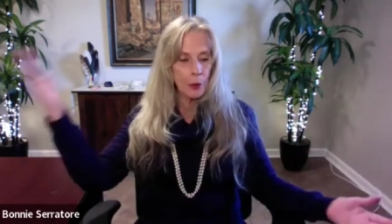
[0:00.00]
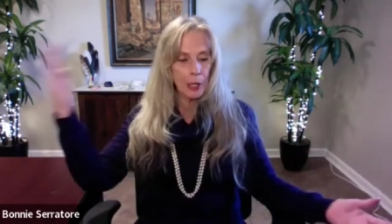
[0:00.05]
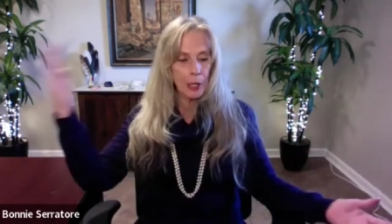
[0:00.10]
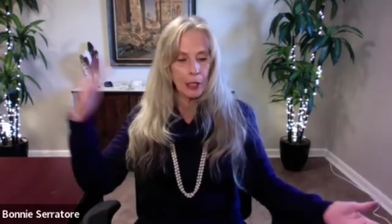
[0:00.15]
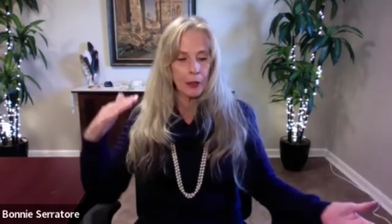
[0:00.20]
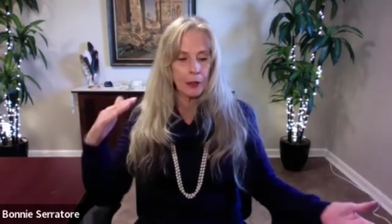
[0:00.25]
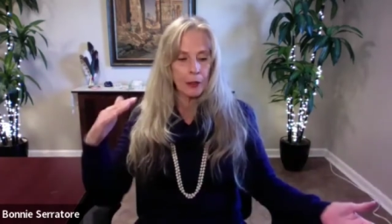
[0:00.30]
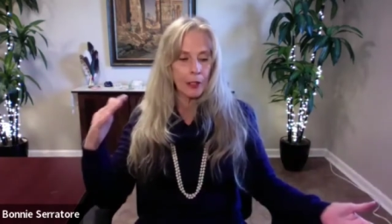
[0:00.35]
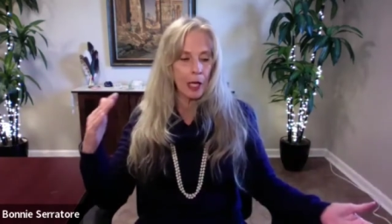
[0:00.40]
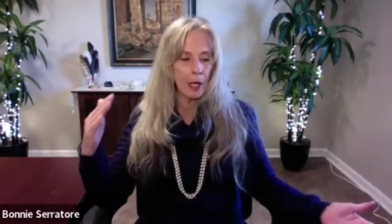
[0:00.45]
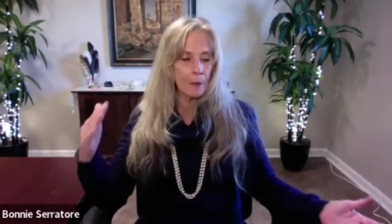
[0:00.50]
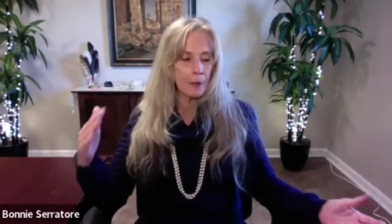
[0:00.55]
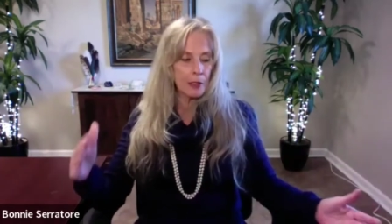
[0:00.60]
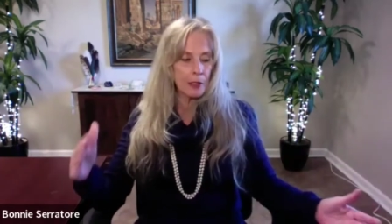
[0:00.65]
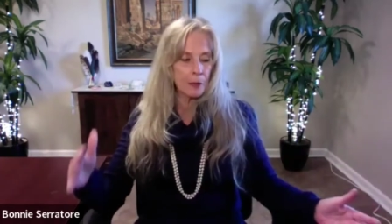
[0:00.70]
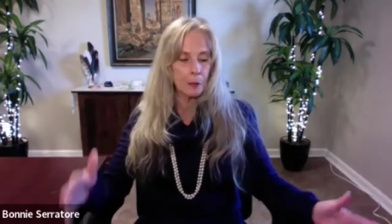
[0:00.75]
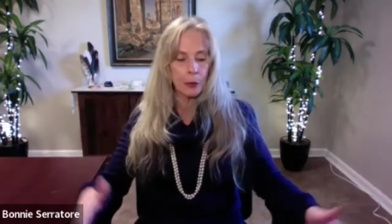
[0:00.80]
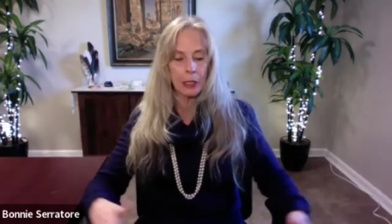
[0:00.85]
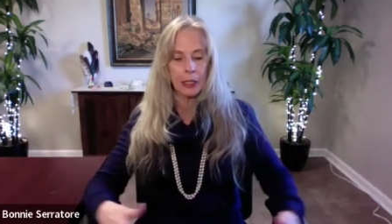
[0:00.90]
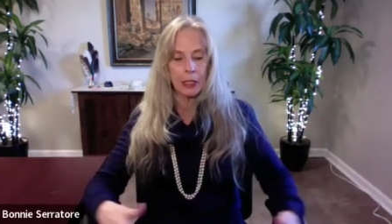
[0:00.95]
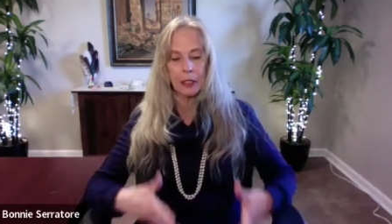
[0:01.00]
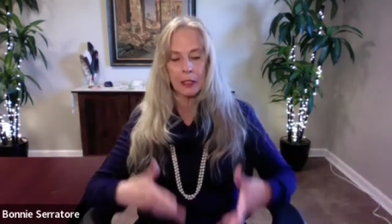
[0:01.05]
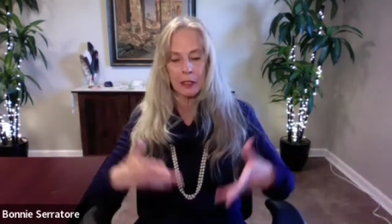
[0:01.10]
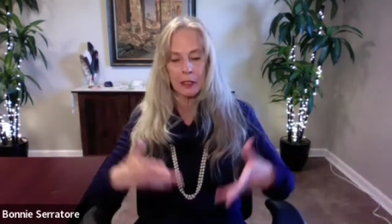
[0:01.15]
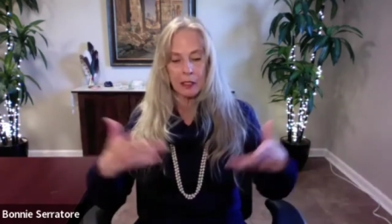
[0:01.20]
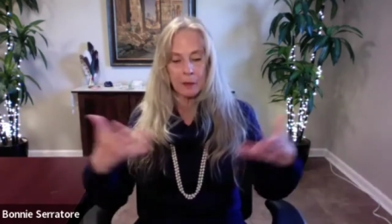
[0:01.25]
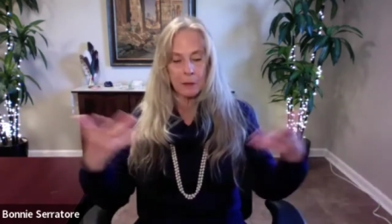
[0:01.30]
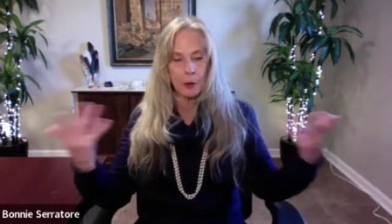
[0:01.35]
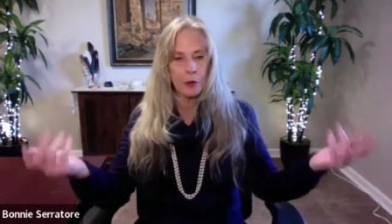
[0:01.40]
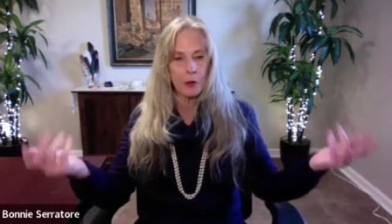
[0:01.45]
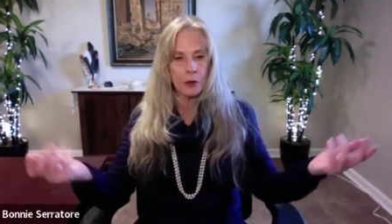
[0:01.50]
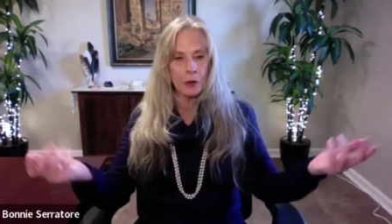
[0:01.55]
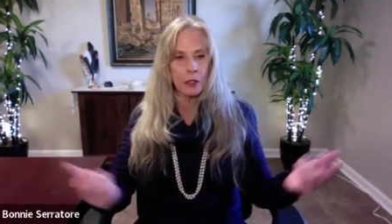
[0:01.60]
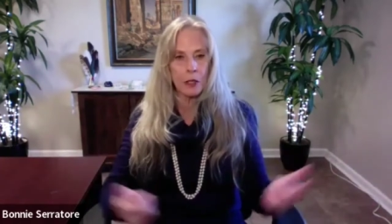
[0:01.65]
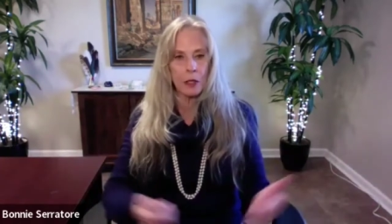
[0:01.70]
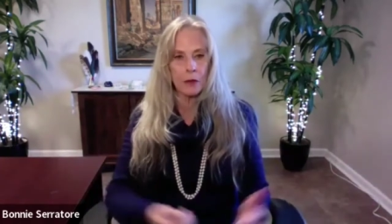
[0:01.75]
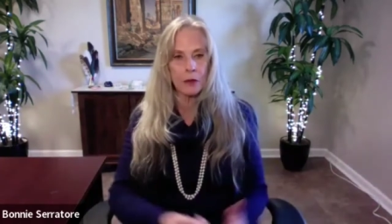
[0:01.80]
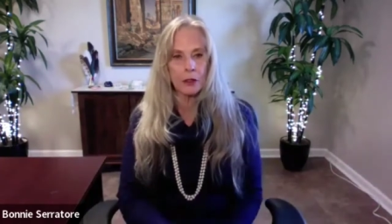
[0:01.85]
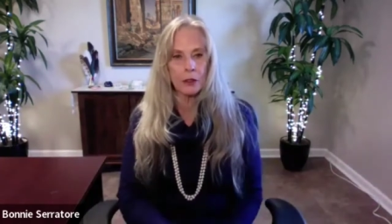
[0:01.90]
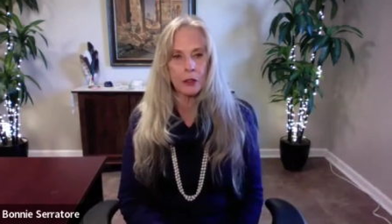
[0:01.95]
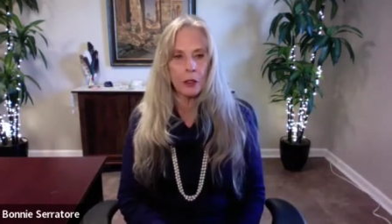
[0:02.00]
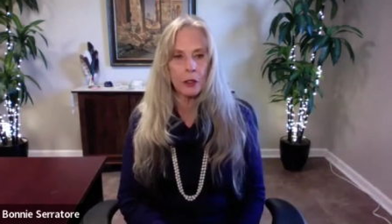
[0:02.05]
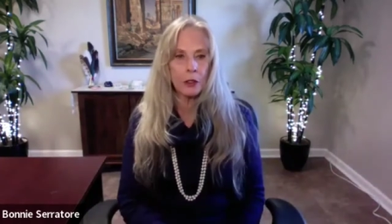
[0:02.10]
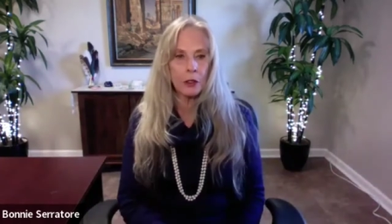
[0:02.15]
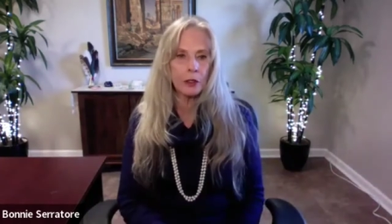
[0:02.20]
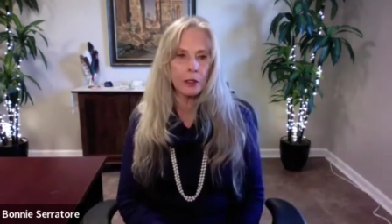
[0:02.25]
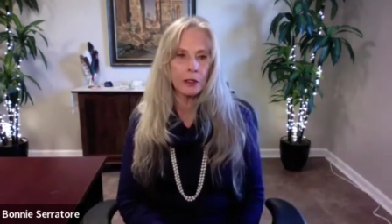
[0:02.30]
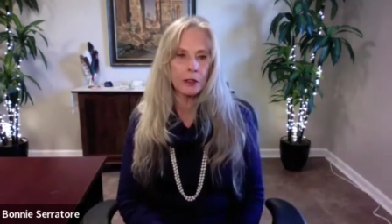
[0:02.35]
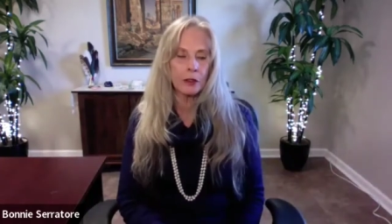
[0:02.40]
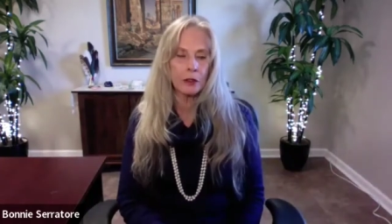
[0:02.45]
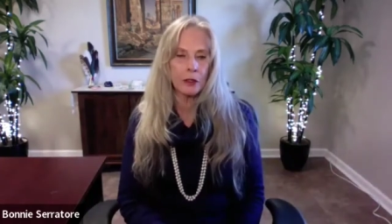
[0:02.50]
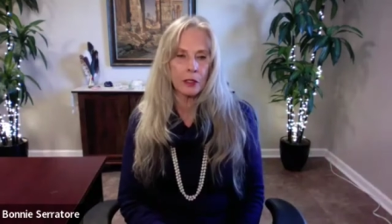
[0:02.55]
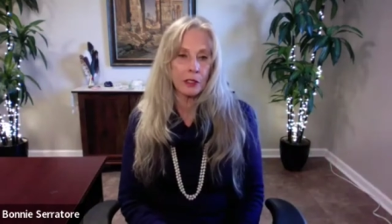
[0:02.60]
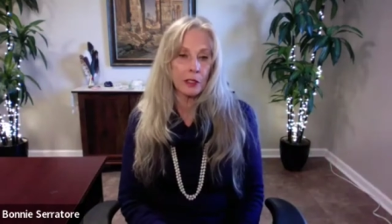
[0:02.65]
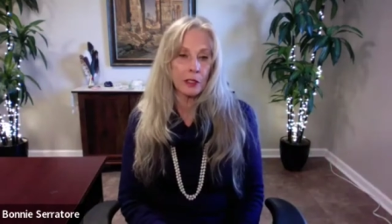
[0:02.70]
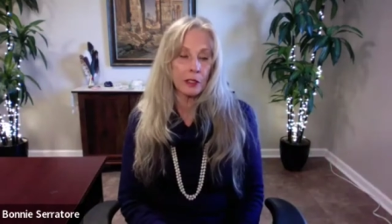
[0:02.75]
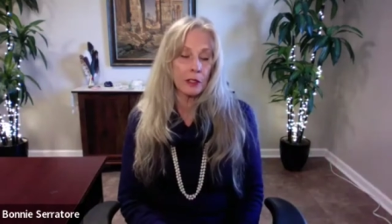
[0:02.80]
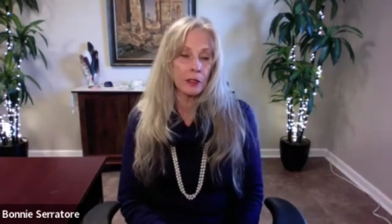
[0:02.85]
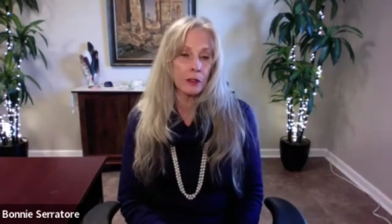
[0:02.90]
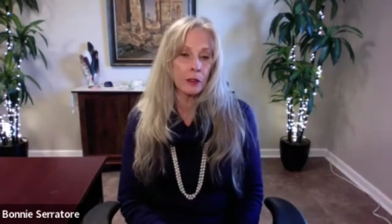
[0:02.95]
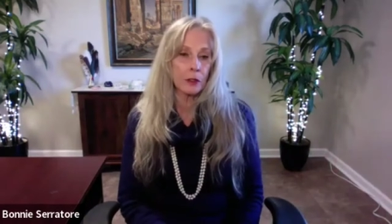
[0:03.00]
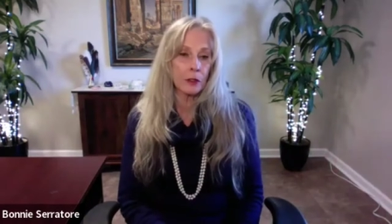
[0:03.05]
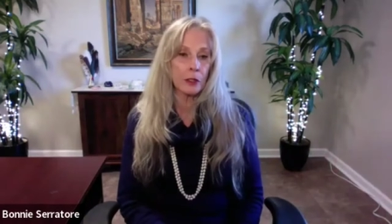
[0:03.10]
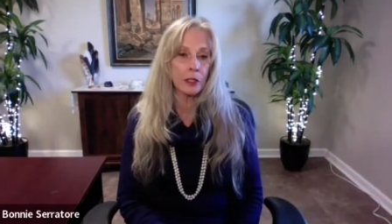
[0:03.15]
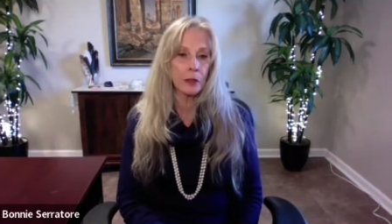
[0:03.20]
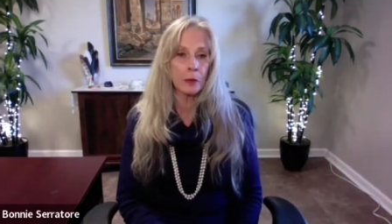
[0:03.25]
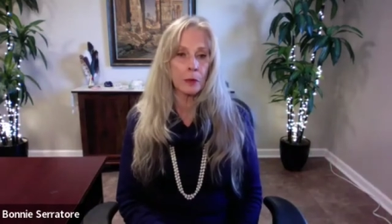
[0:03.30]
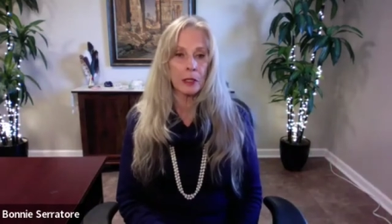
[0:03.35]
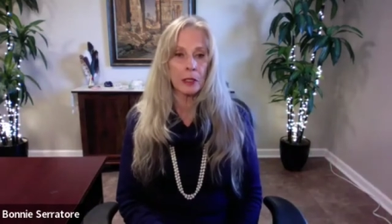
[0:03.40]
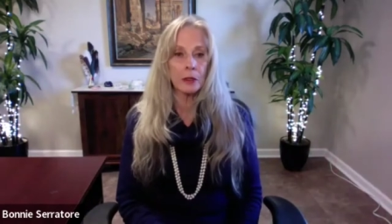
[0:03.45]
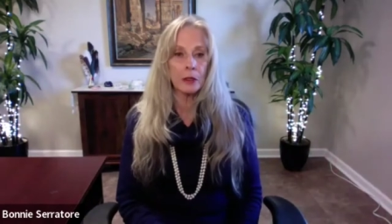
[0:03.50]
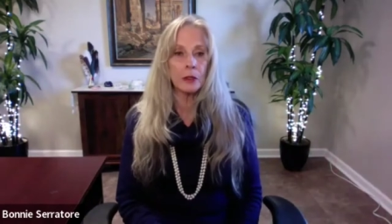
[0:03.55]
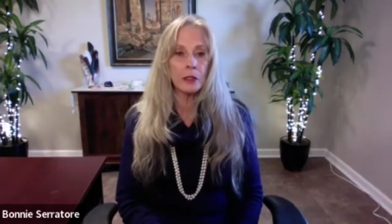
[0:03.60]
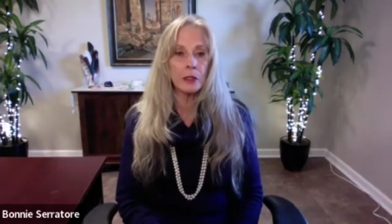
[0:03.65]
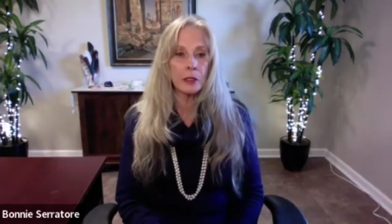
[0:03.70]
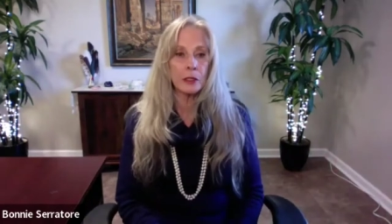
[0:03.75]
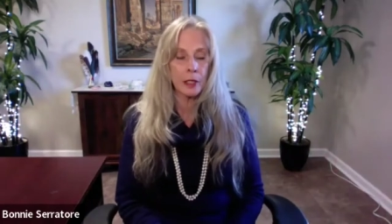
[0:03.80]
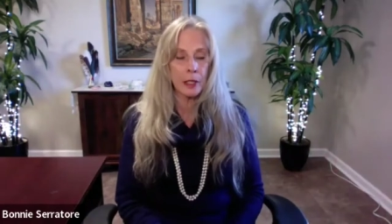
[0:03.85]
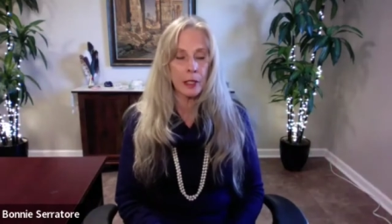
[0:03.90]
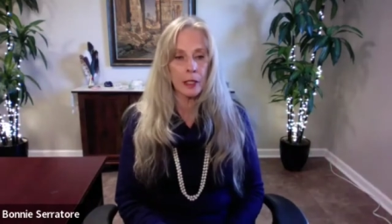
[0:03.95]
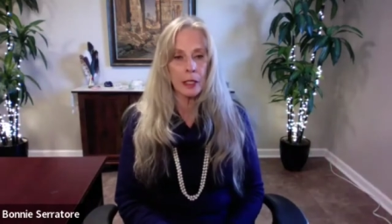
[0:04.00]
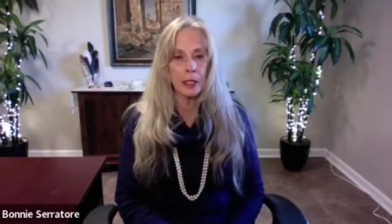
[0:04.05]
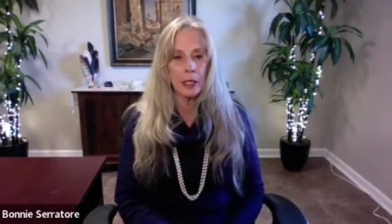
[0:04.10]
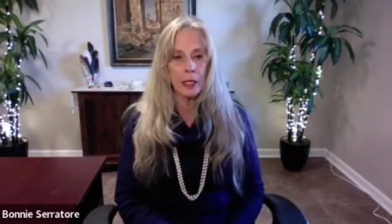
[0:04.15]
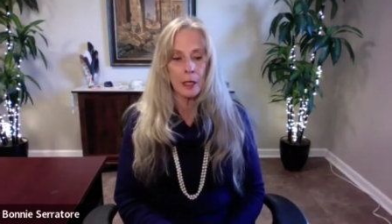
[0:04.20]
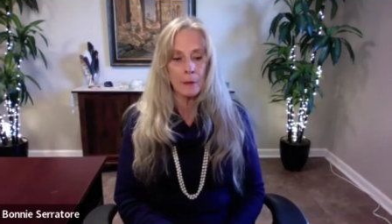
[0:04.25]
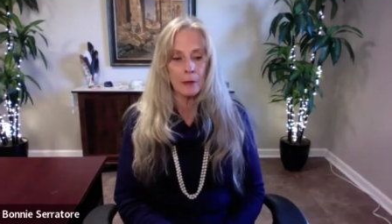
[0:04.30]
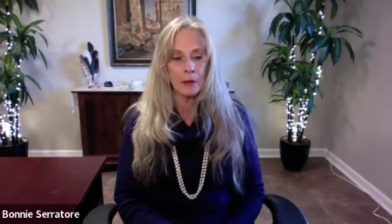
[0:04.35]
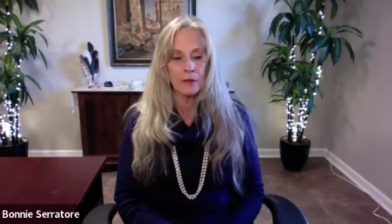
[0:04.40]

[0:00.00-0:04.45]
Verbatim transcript: The new paradigm is bringing and exposing all the darkness. So this is the journey of what it looks like.